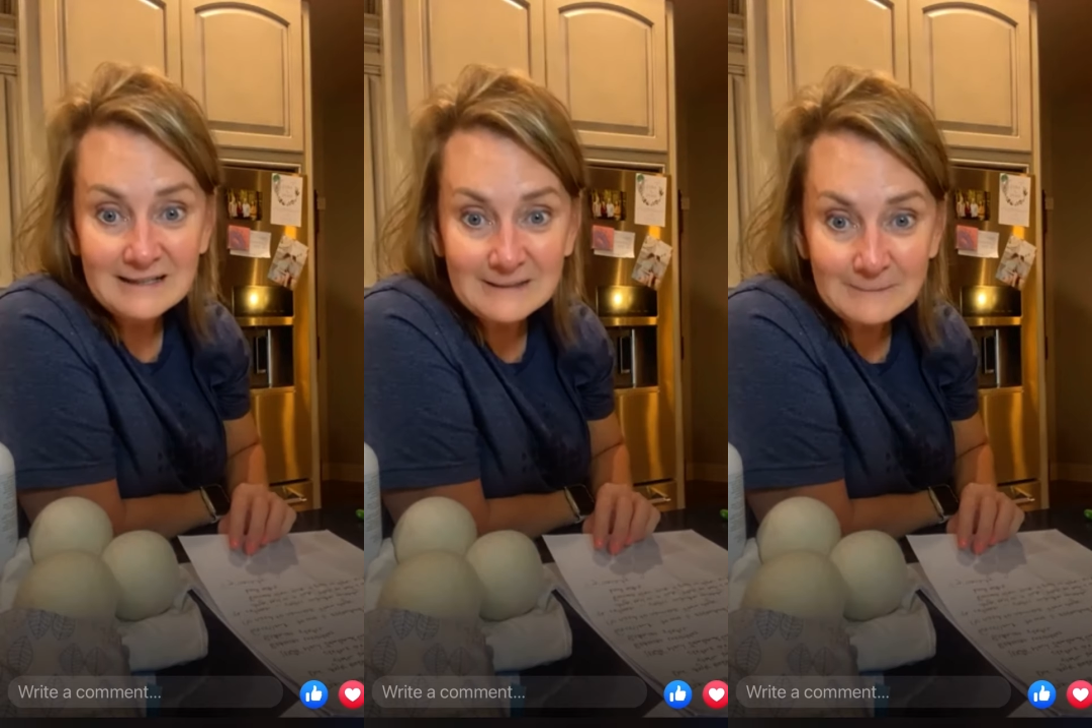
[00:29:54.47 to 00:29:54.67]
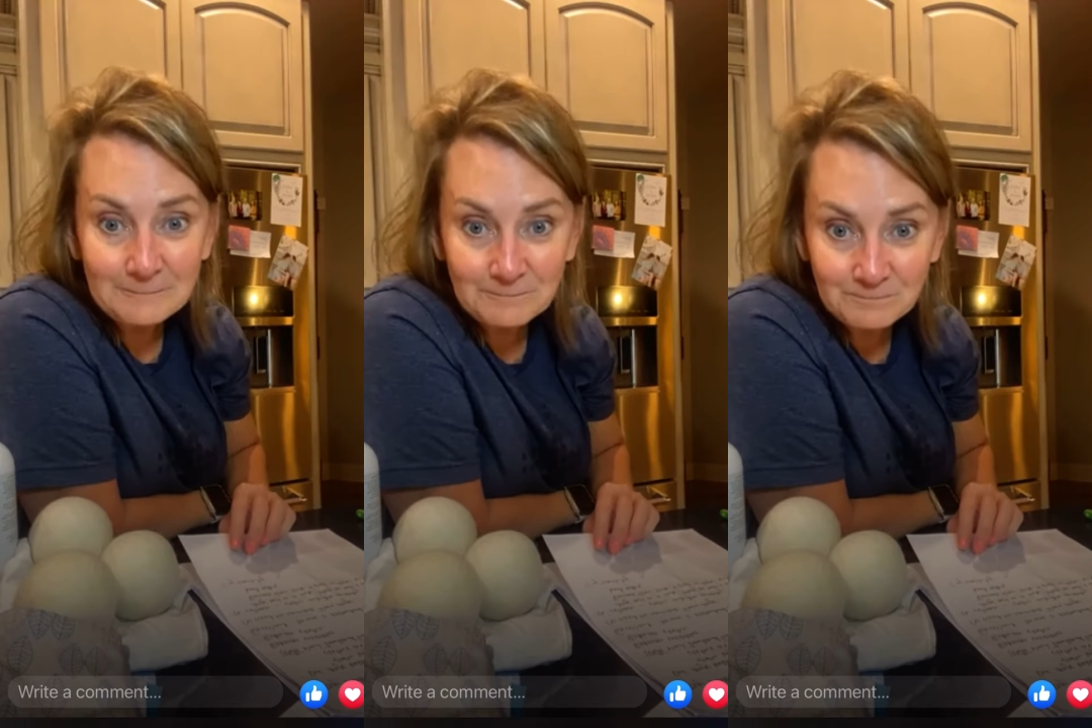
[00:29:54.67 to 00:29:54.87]

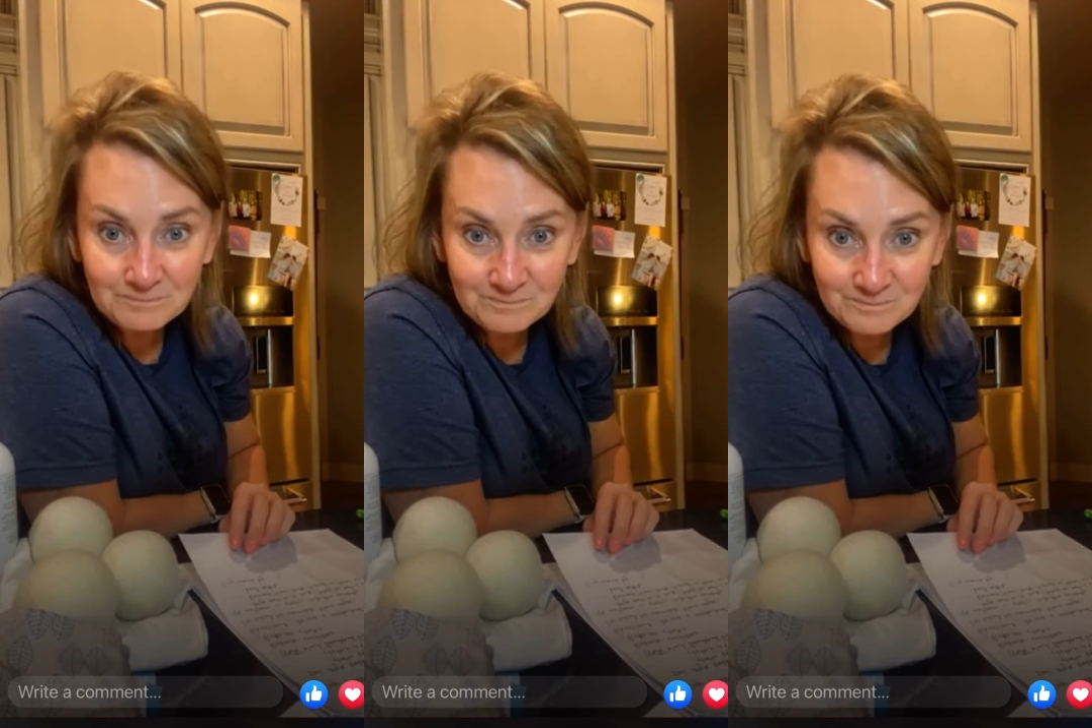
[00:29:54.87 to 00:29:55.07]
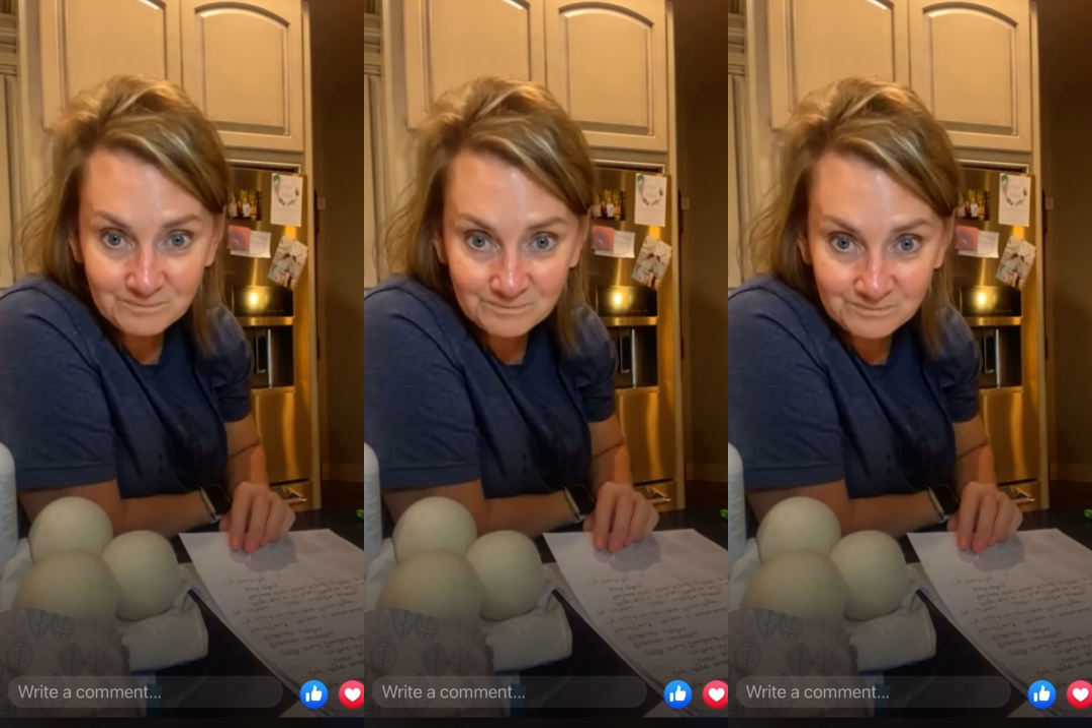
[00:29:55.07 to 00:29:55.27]
Do
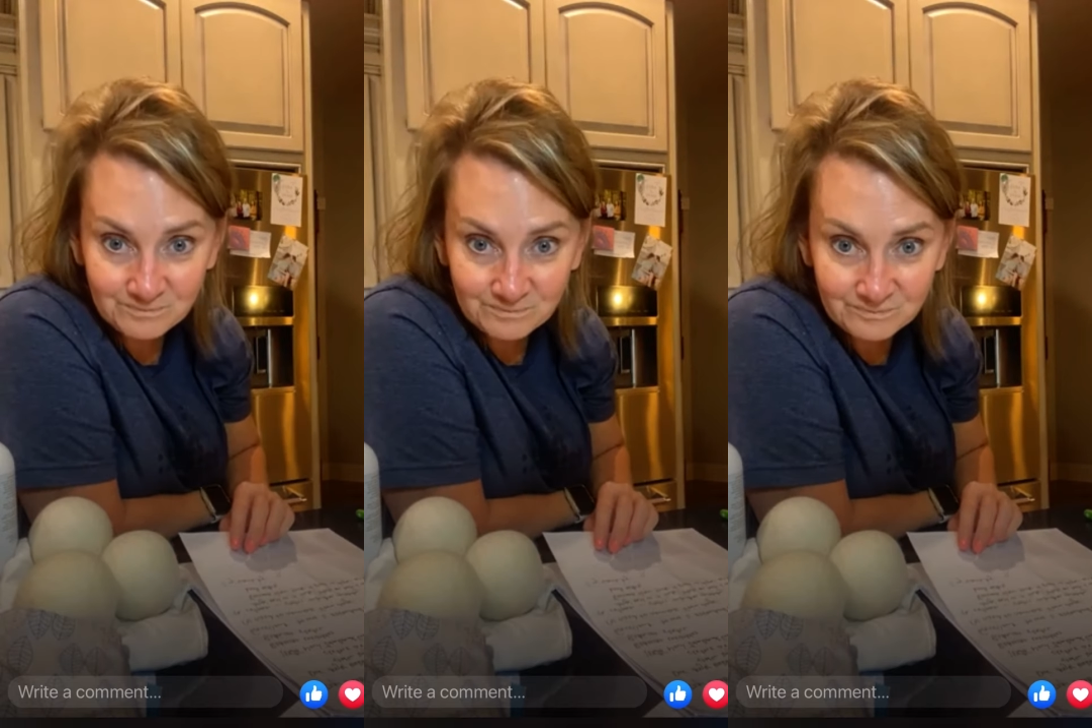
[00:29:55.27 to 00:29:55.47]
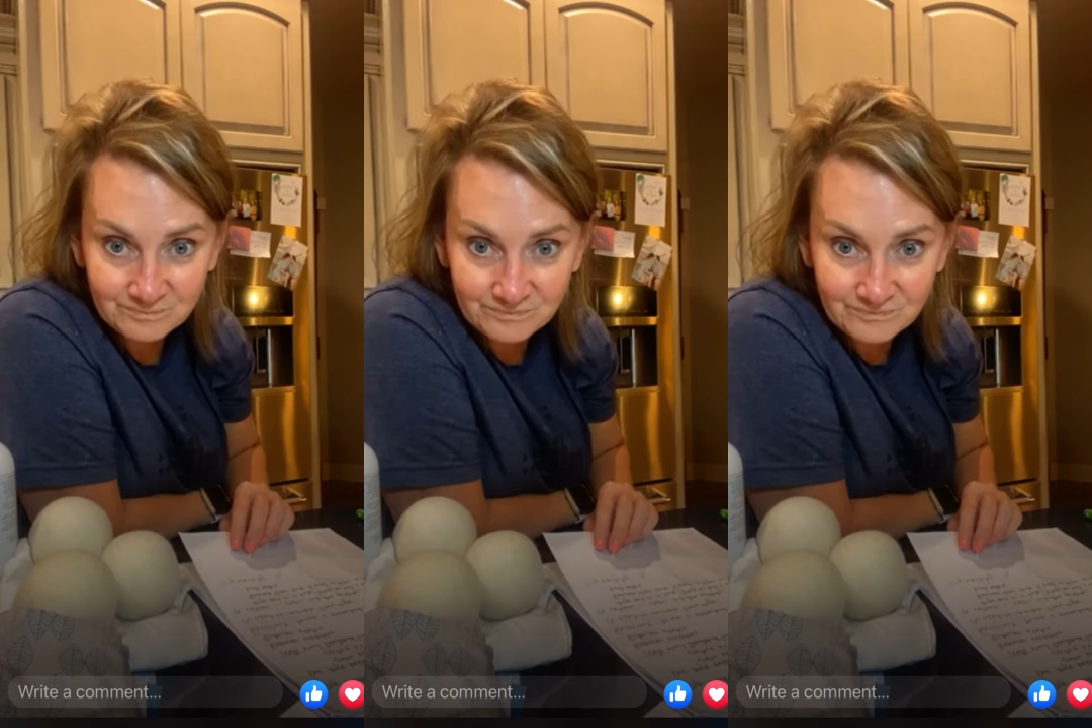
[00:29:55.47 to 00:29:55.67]

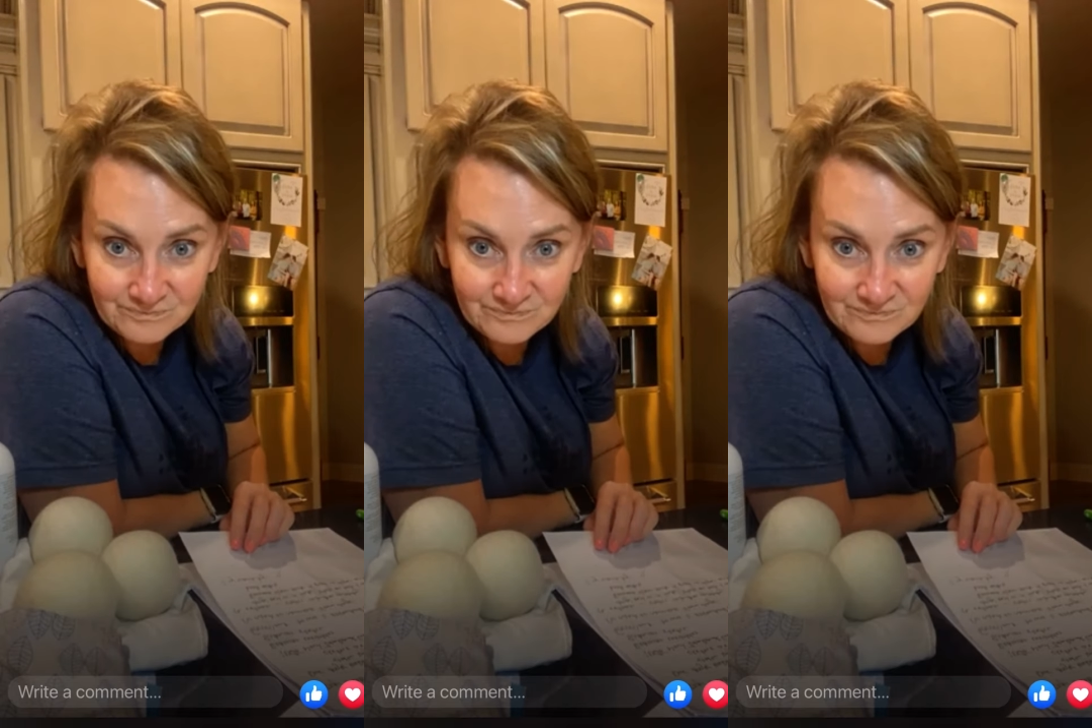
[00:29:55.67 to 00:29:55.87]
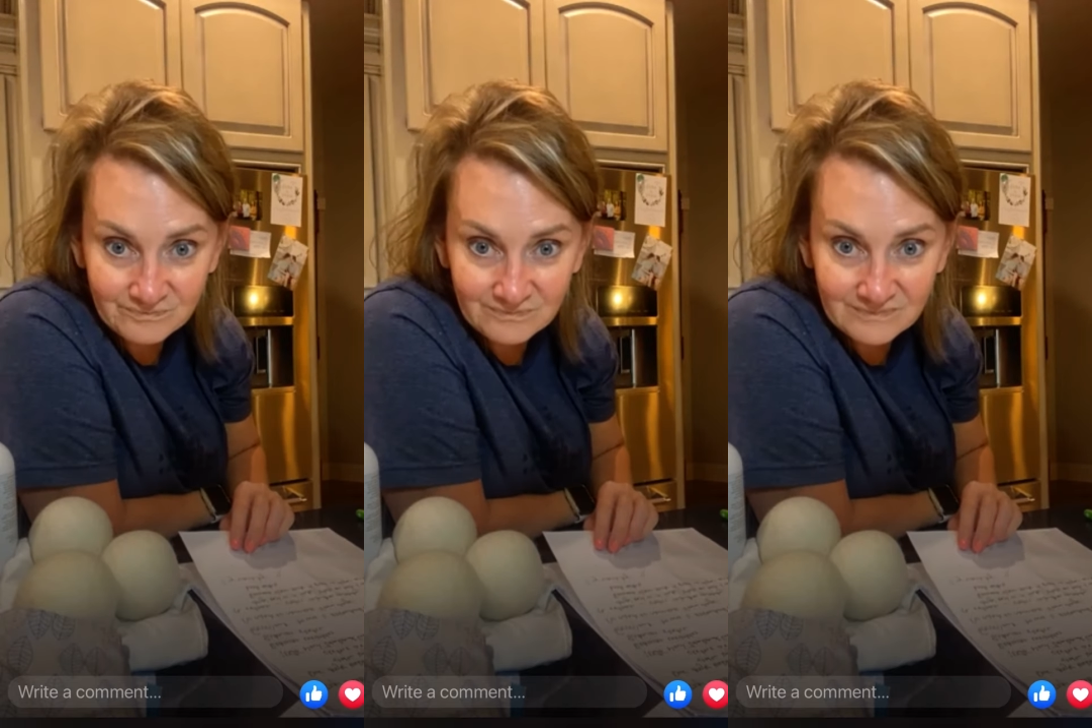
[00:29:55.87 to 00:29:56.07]
you understand